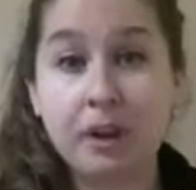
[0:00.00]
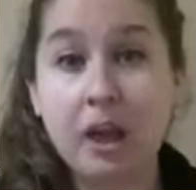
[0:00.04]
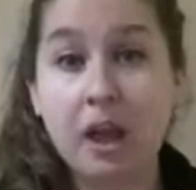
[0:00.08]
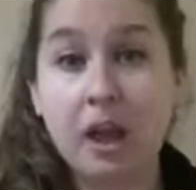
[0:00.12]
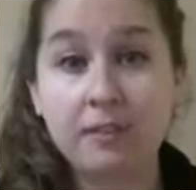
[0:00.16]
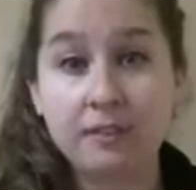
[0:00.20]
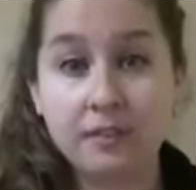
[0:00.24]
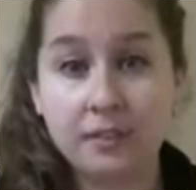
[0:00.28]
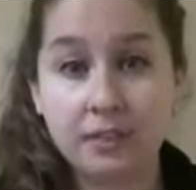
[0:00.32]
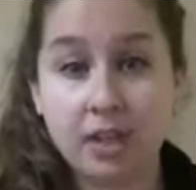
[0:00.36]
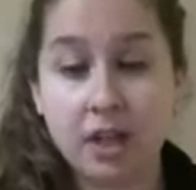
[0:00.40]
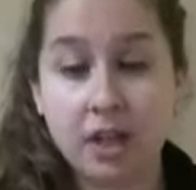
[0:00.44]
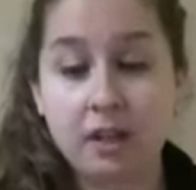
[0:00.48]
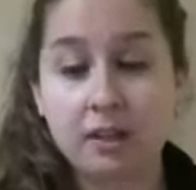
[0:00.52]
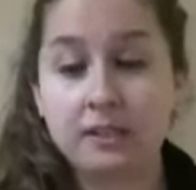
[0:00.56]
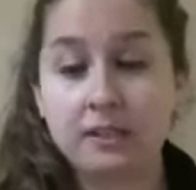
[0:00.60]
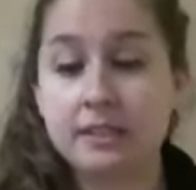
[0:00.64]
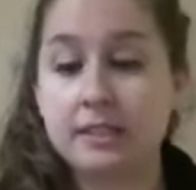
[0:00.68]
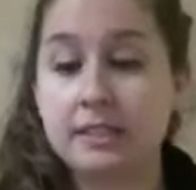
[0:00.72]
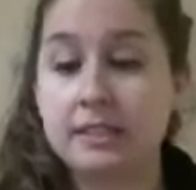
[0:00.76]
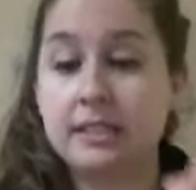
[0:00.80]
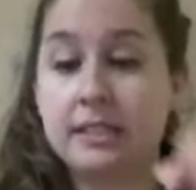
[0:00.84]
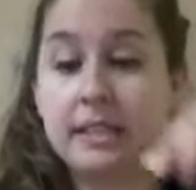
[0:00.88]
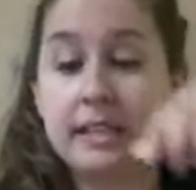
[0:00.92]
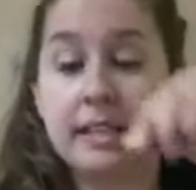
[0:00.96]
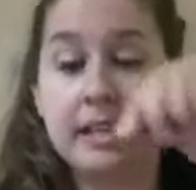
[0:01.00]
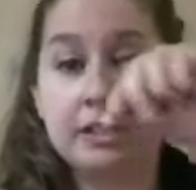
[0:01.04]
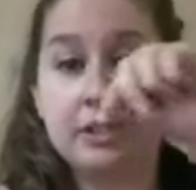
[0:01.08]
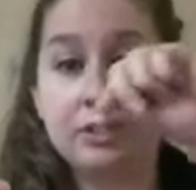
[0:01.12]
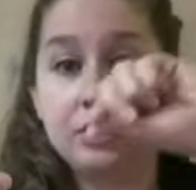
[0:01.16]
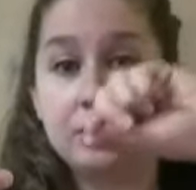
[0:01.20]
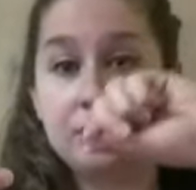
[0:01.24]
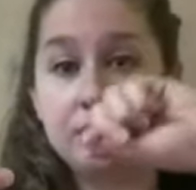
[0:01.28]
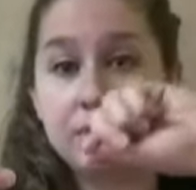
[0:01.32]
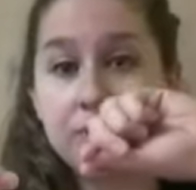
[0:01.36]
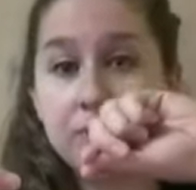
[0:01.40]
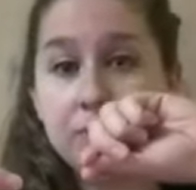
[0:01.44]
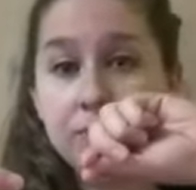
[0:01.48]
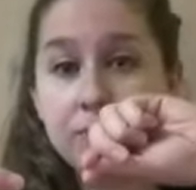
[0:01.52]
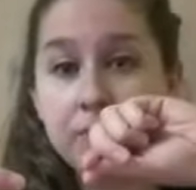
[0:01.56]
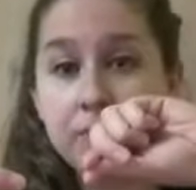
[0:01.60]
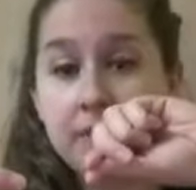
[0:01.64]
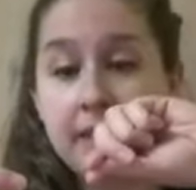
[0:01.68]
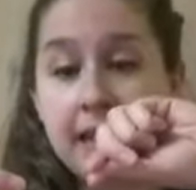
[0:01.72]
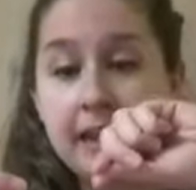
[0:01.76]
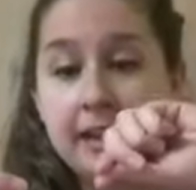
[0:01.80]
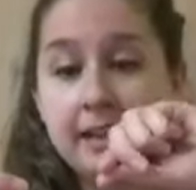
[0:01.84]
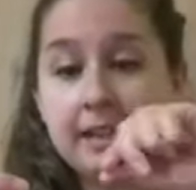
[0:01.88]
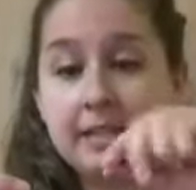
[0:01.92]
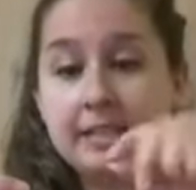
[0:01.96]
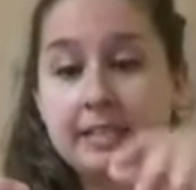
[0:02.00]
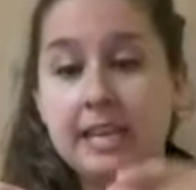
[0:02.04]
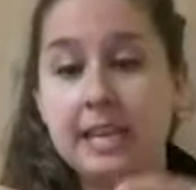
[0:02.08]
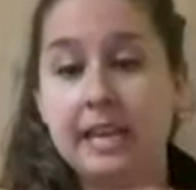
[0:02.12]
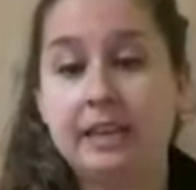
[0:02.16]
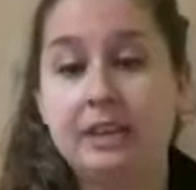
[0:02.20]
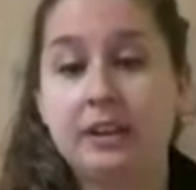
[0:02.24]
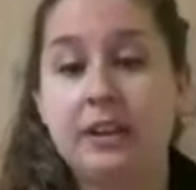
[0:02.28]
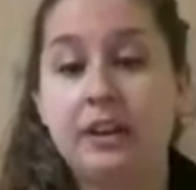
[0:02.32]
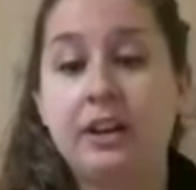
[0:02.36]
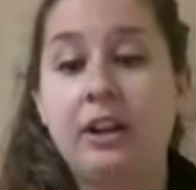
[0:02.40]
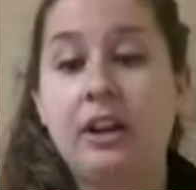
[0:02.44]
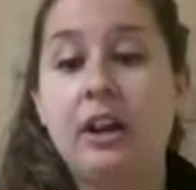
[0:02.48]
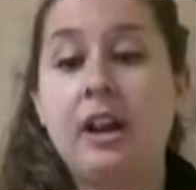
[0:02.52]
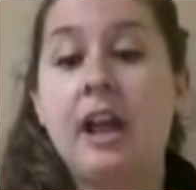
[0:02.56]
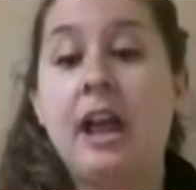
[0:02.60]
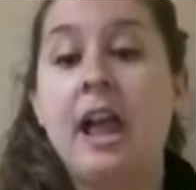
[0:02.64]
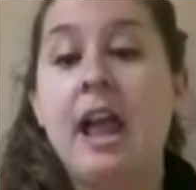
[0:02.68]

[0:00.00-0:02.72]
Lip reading: of salt into that container,